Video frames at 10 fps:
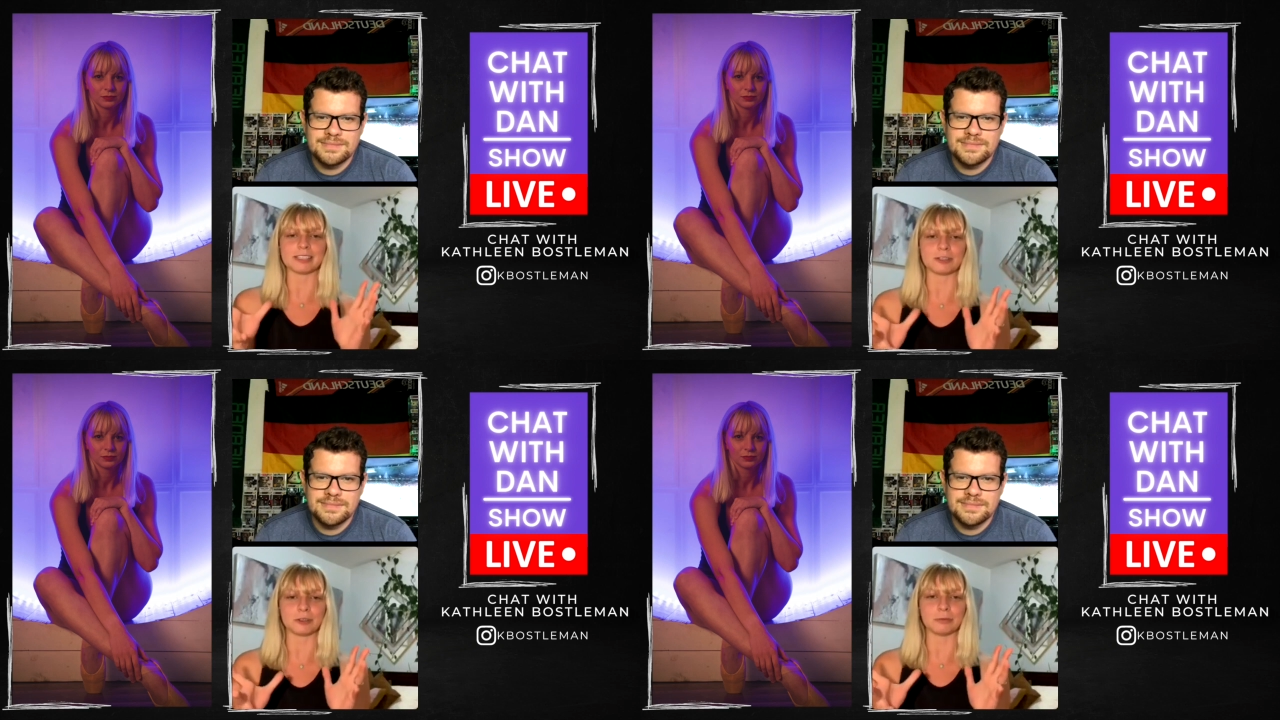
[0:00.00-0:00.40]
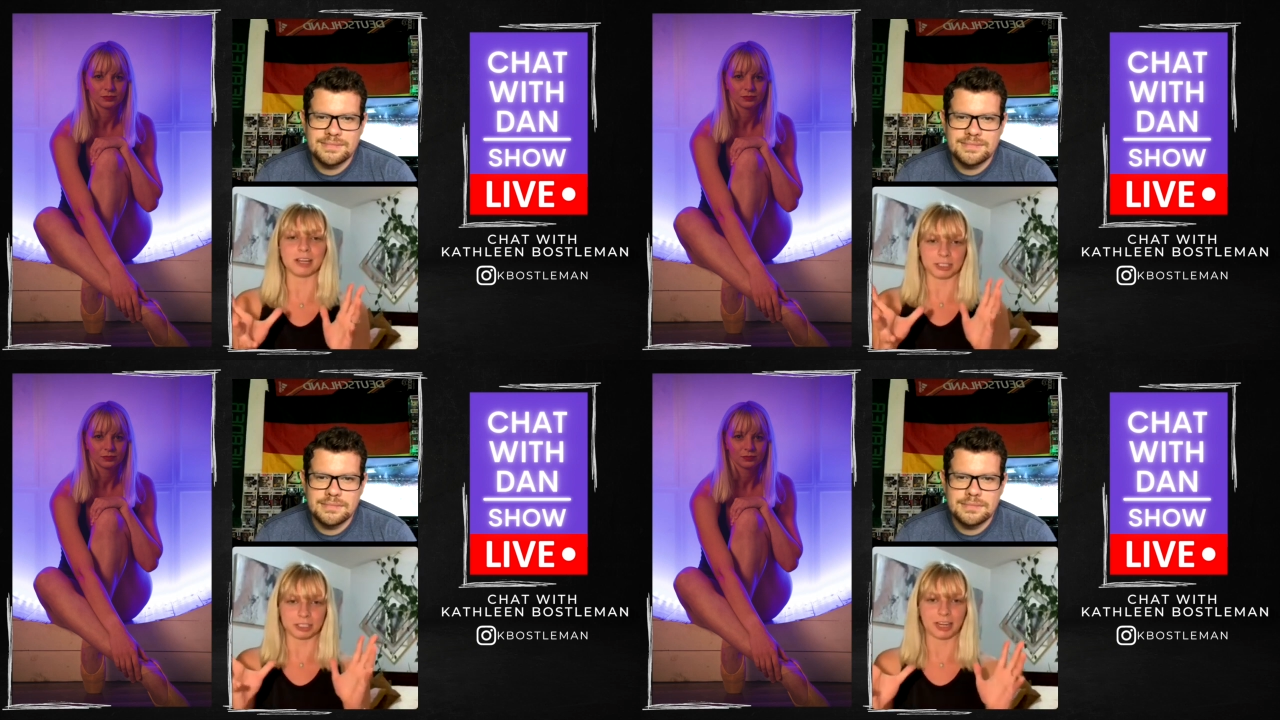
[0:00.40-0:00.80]
Speaker 1: try to
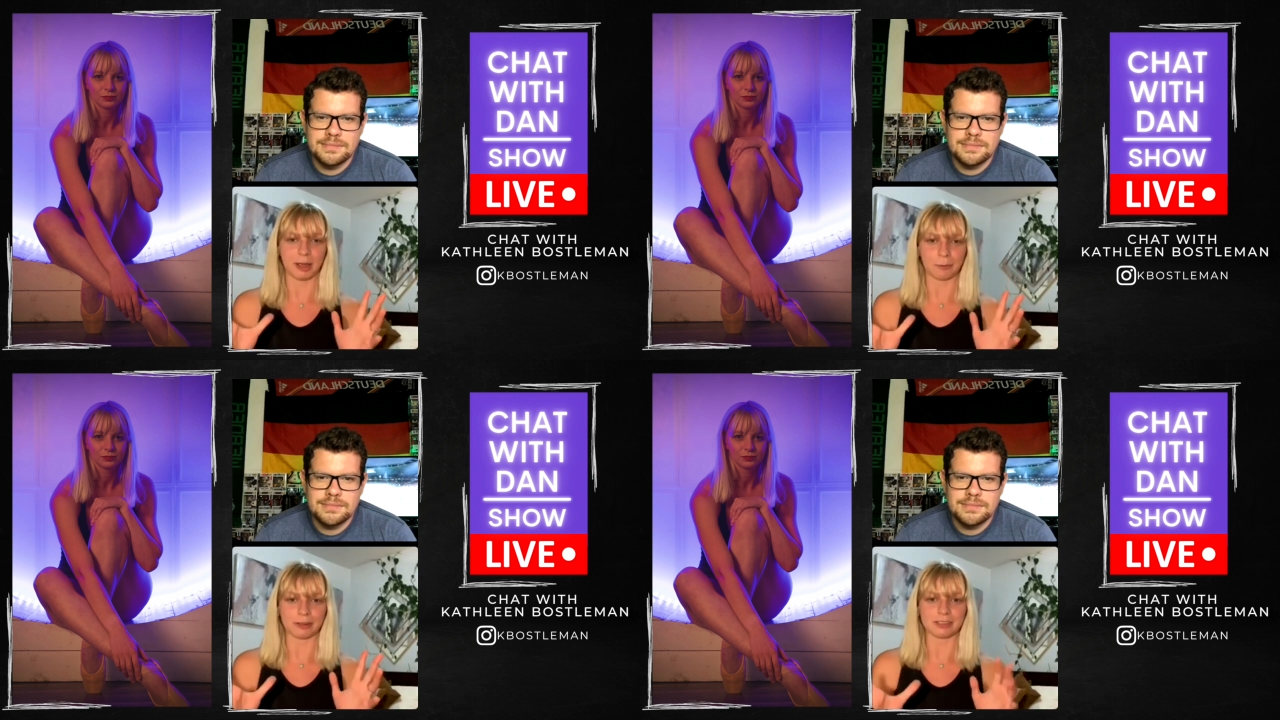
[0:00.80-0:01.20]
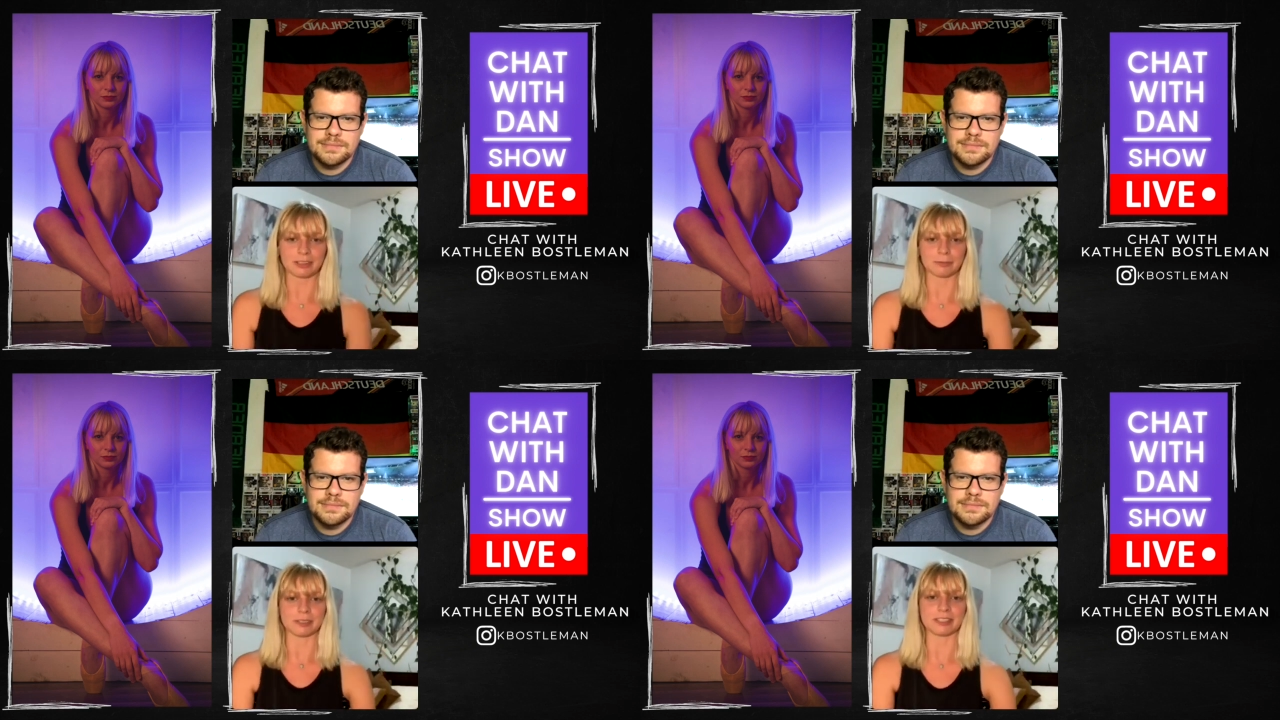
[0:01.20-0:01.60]
see too much
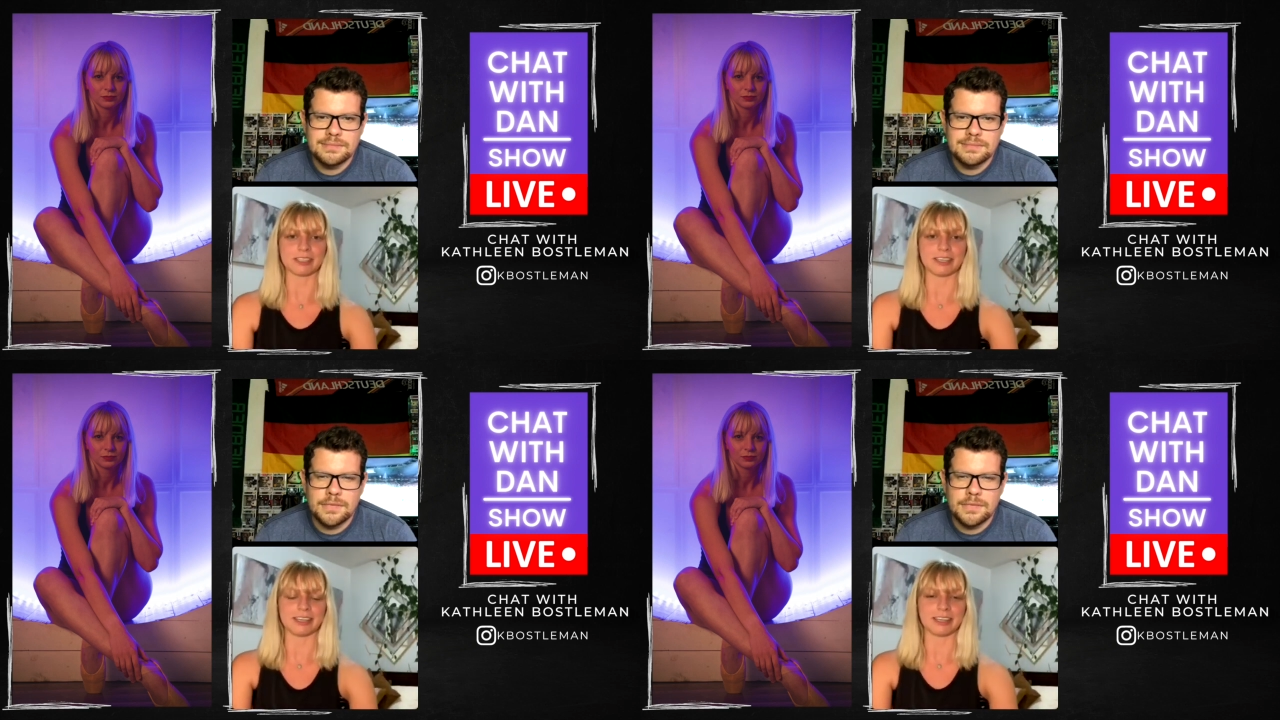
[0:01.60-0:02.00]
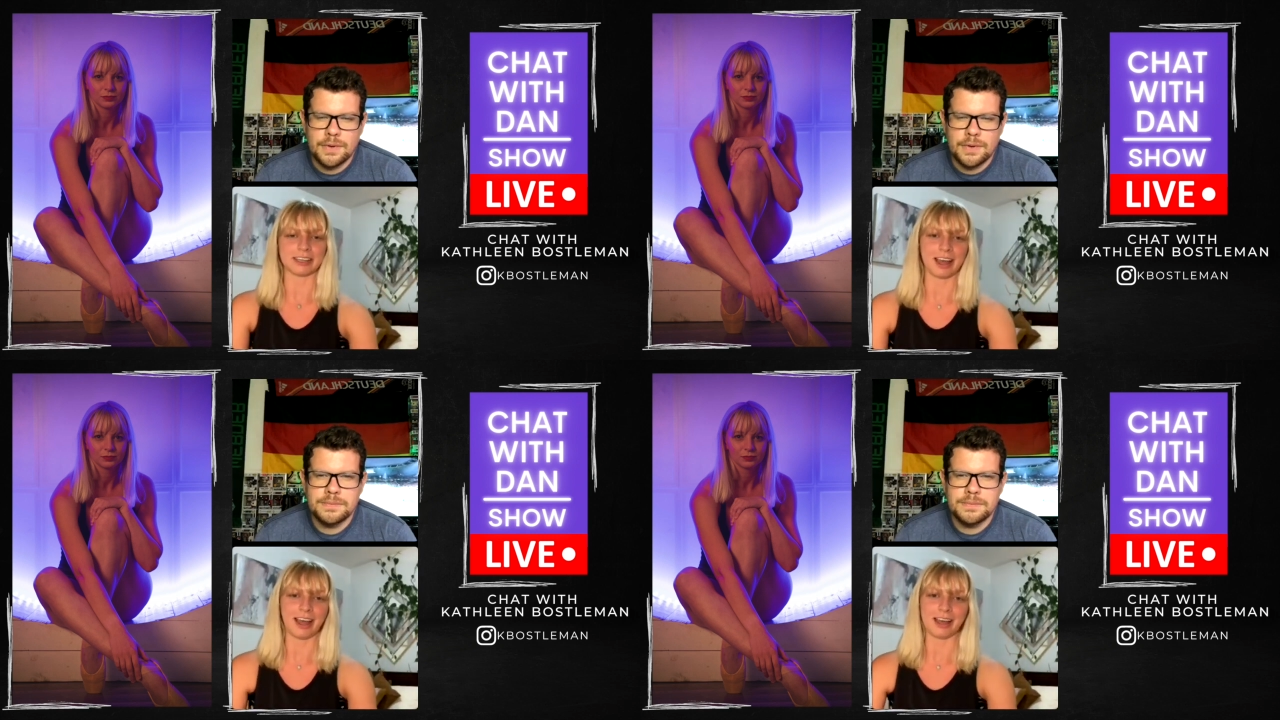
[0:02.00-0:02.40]
at once. We
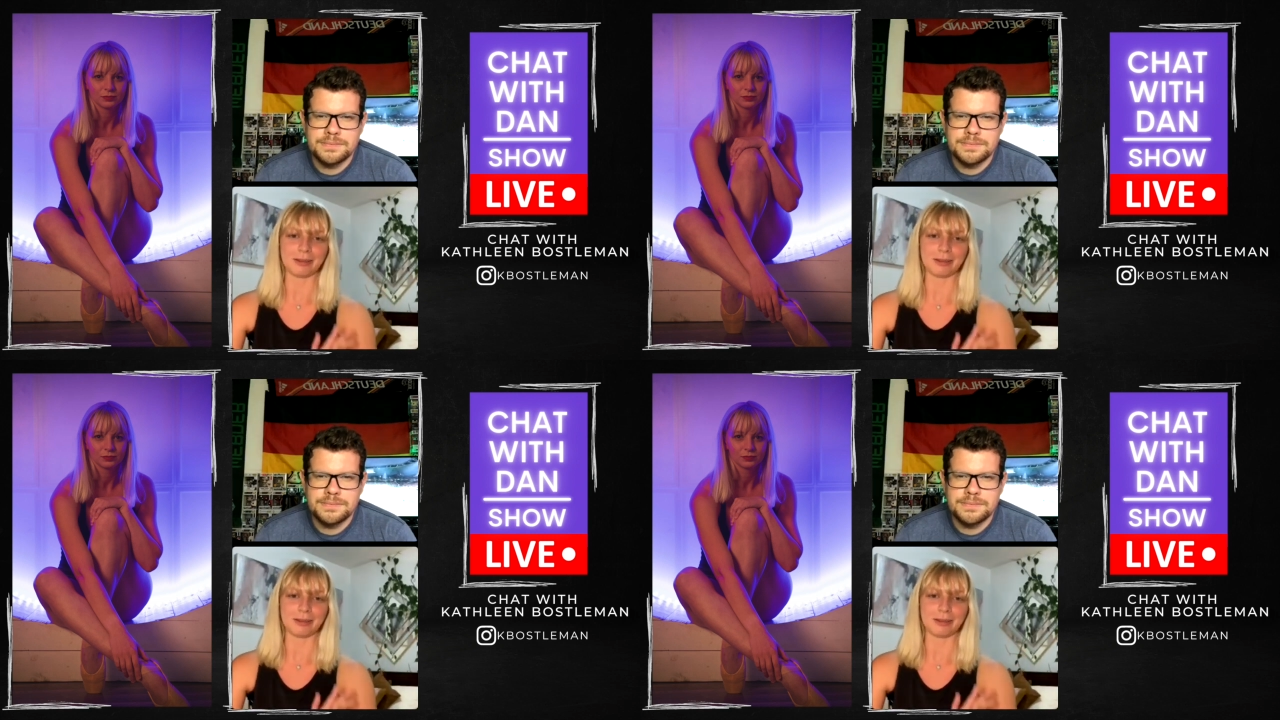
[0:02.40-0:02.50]
see,